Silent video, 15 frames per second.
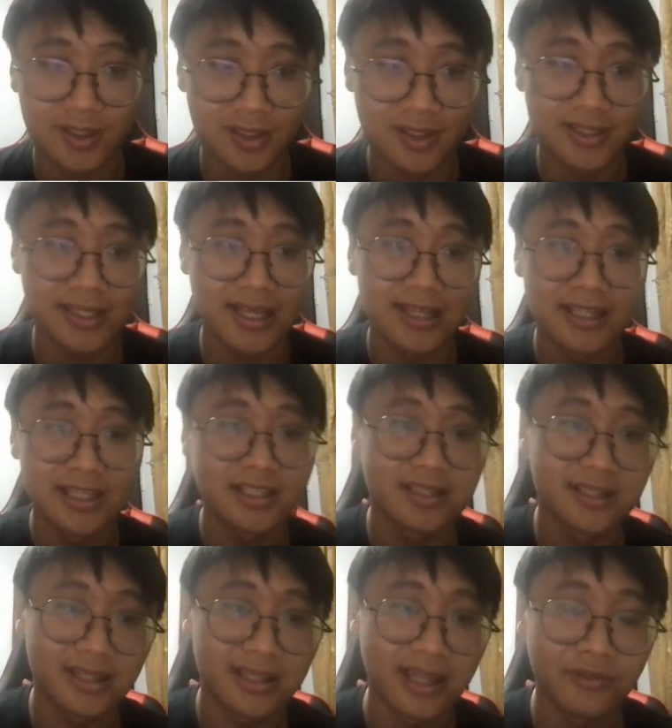say this
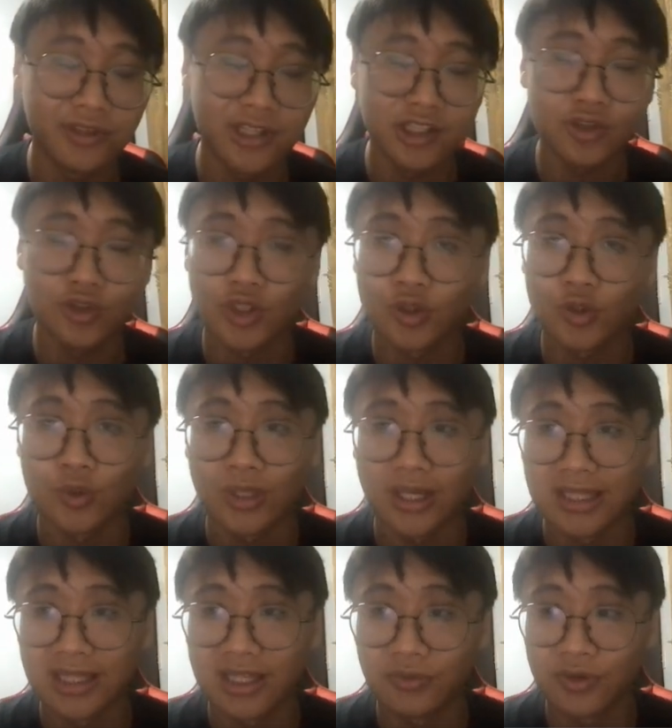definition to the
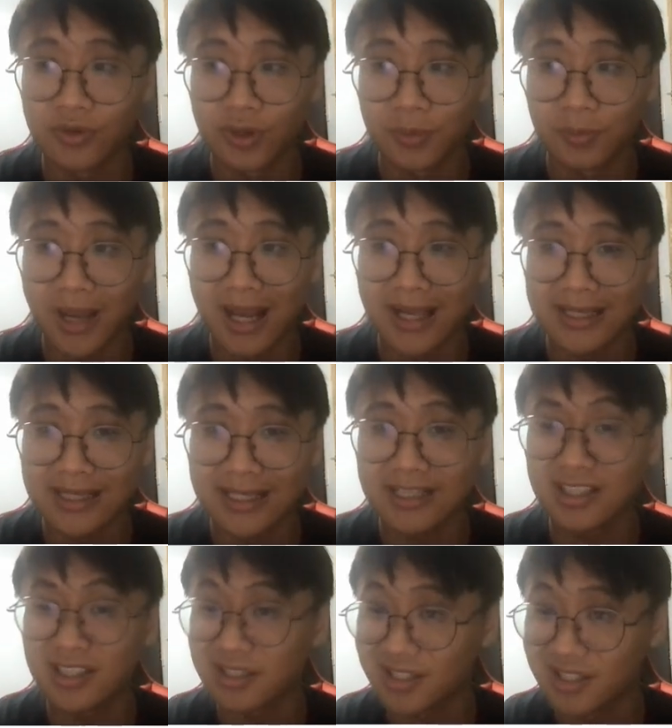interviewer, but
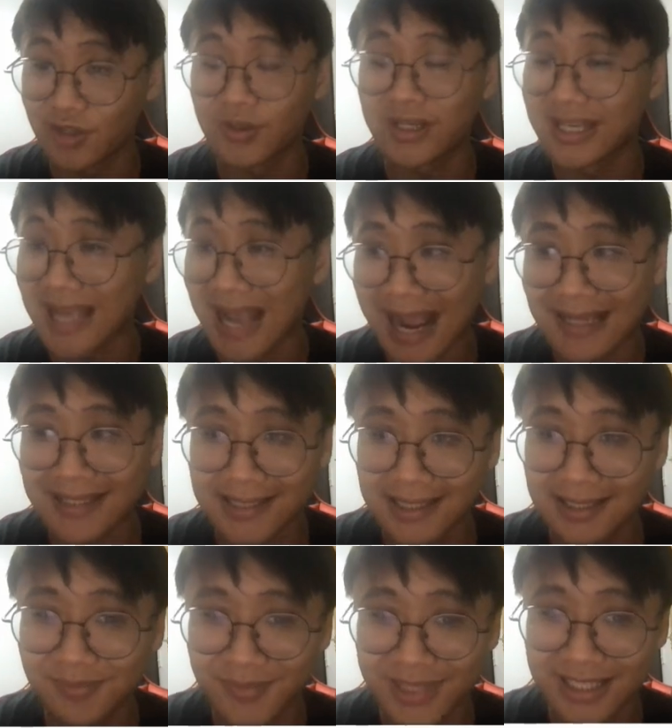he still keep
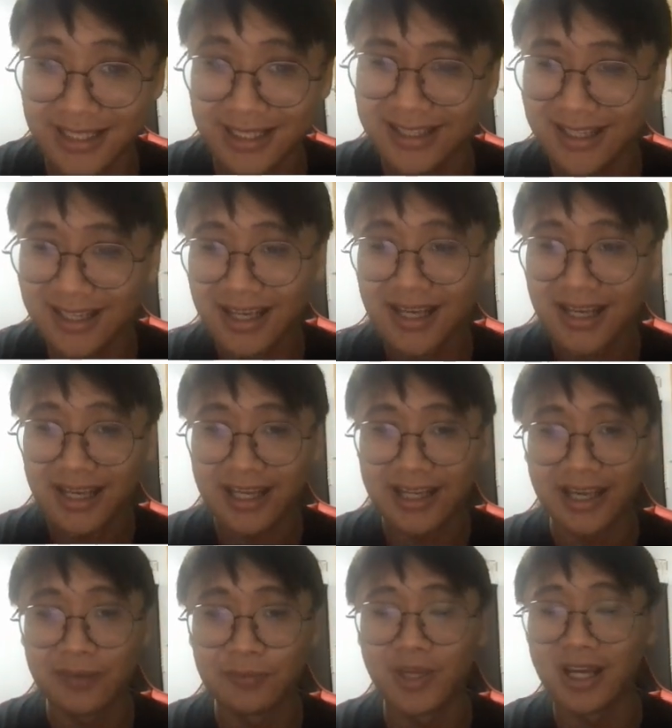asking me. He
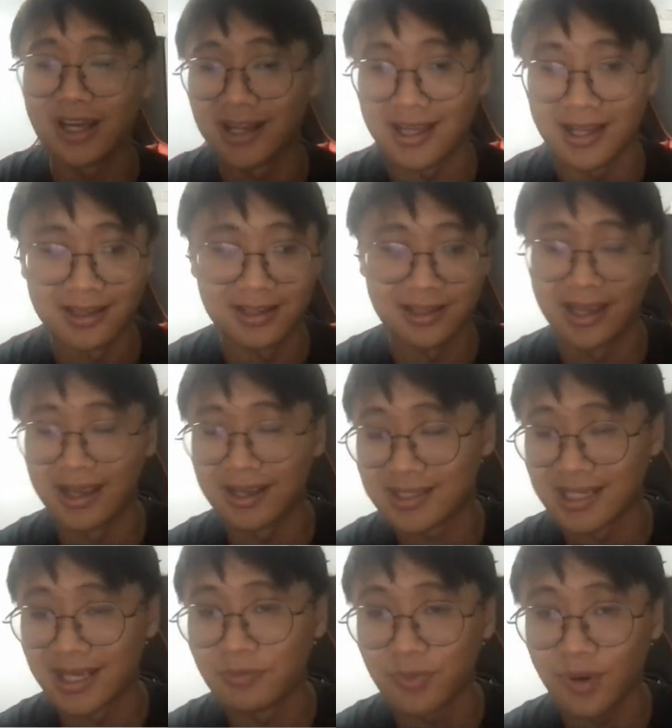gave me a
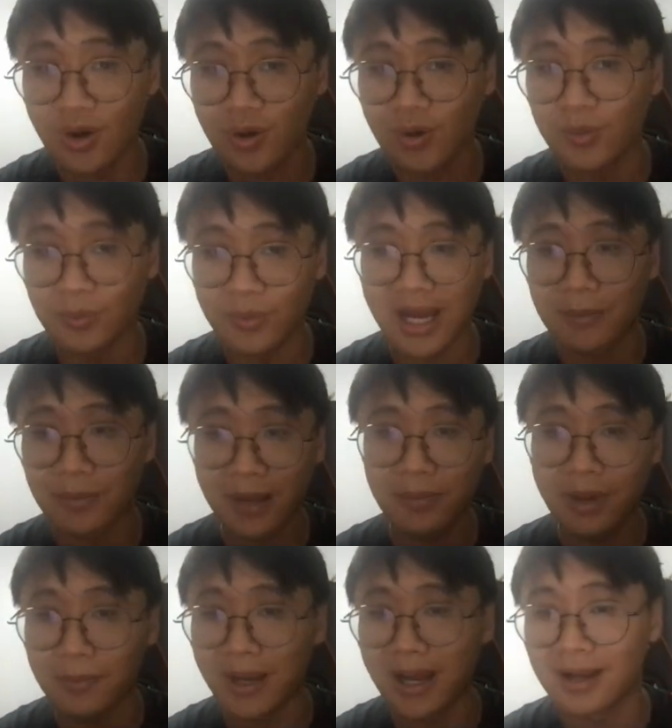example, blah blah
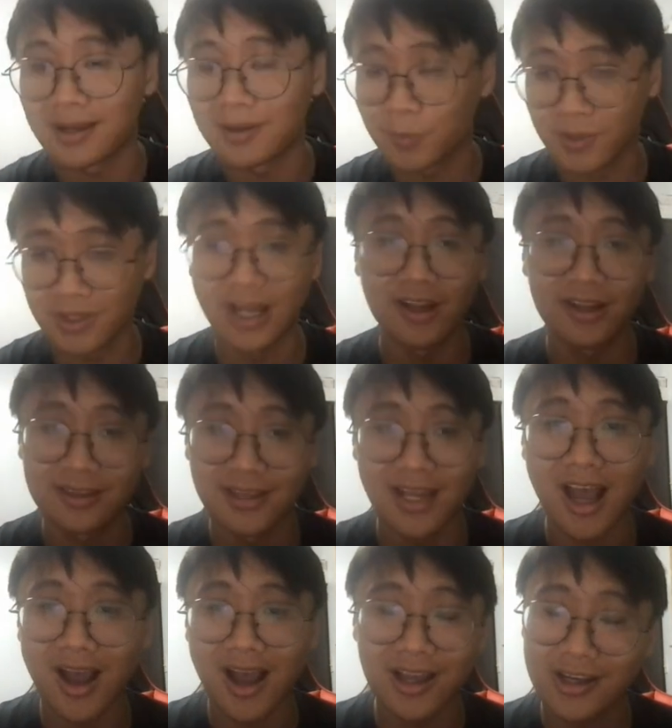blah blah.
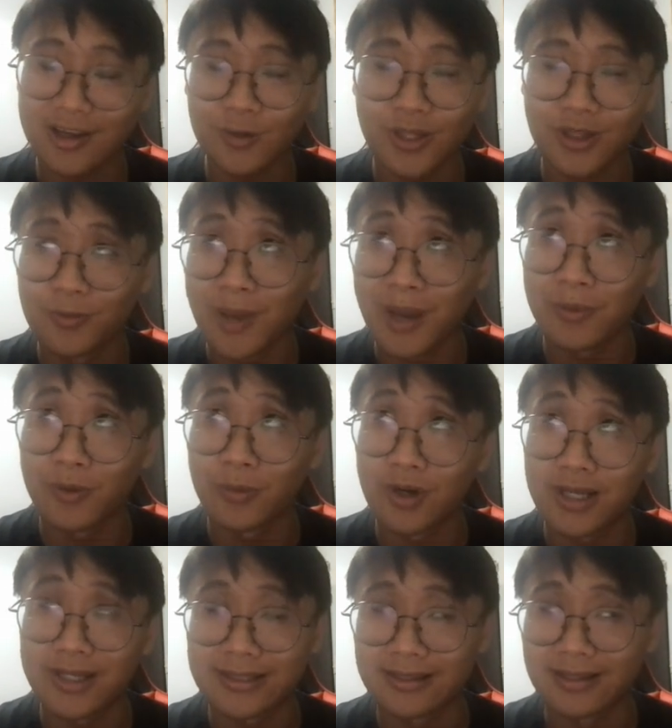Now I couldn't remember
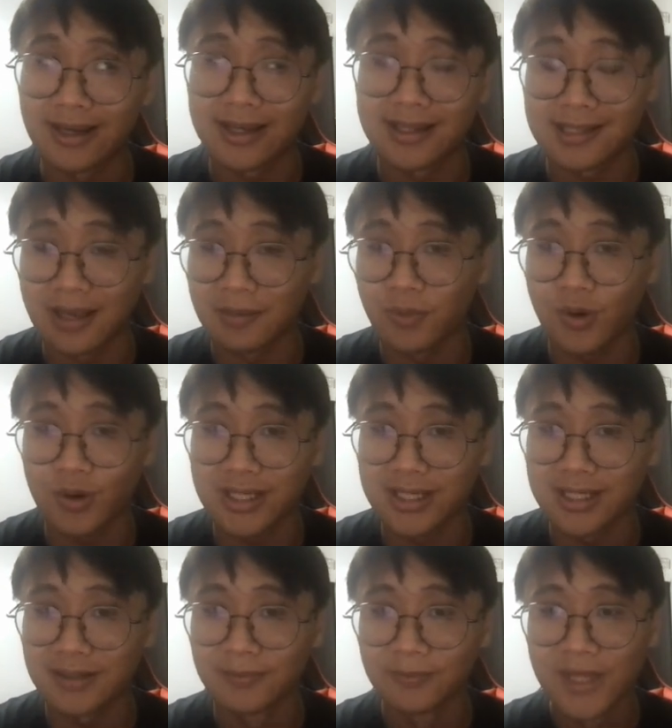what is the example
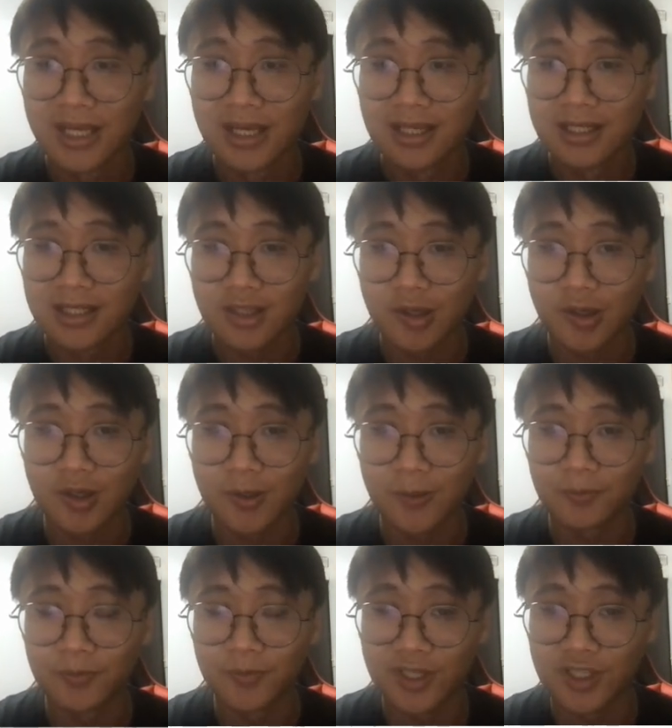here. So
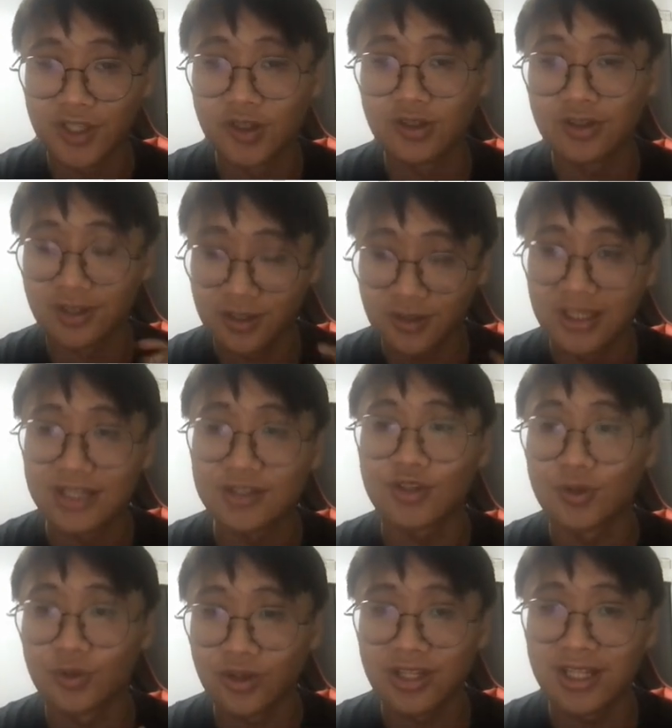you need
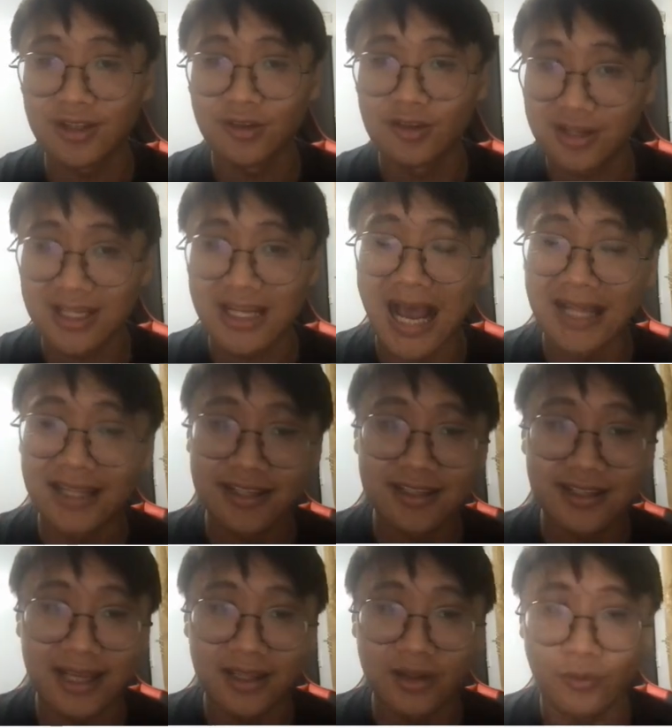to really
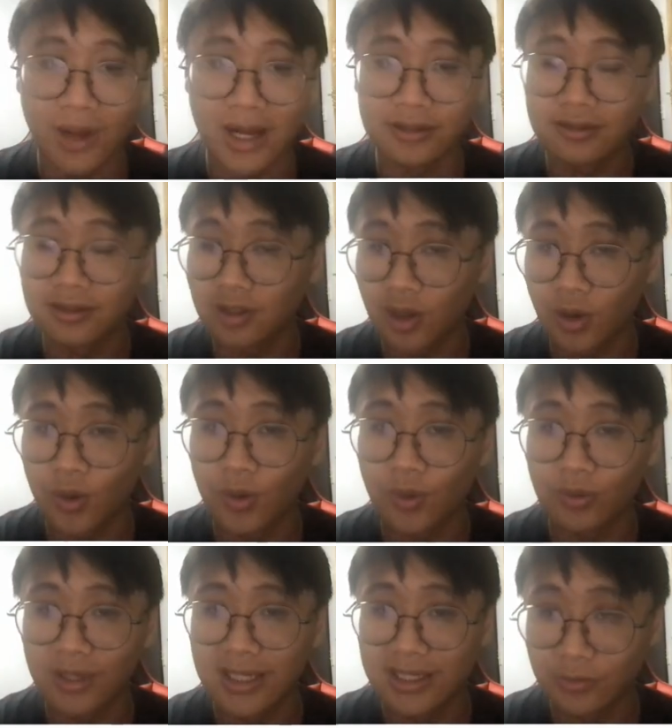understand what the
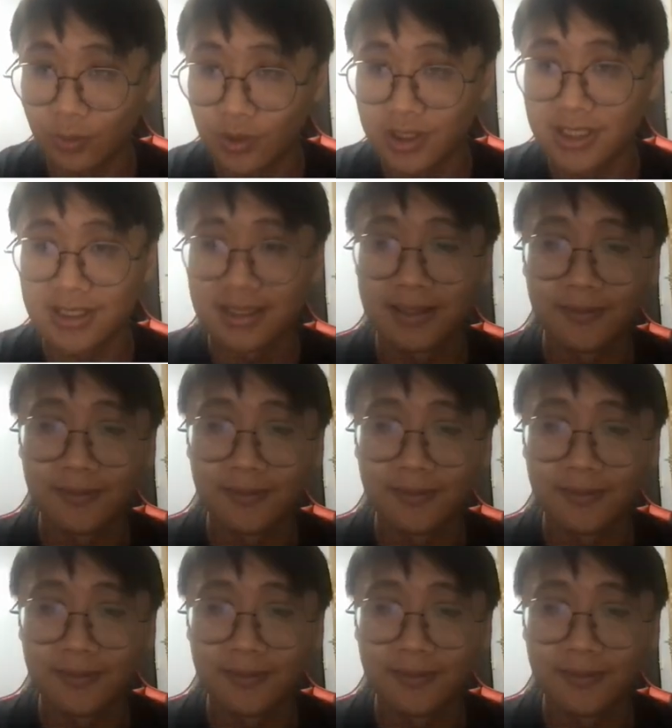keyword.